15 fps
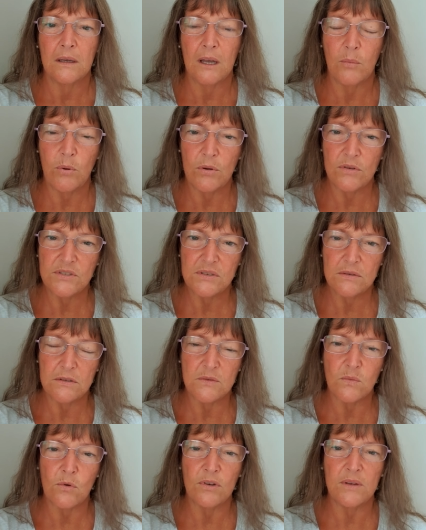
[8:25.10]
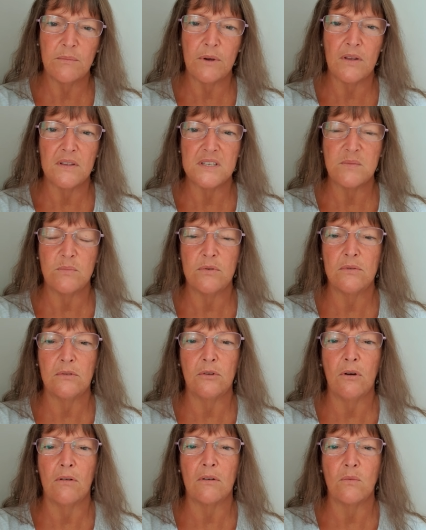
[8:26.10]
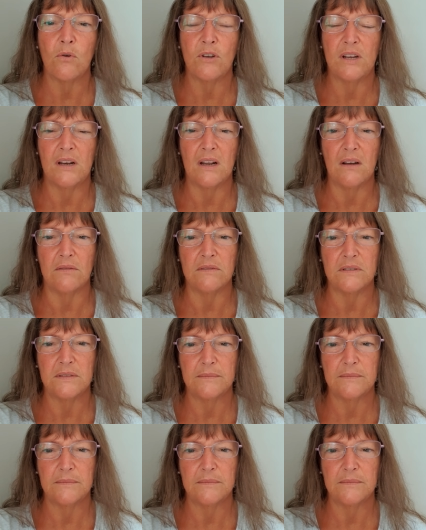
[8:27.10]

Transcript: A person who's walking by the Spirit of God will walk in love.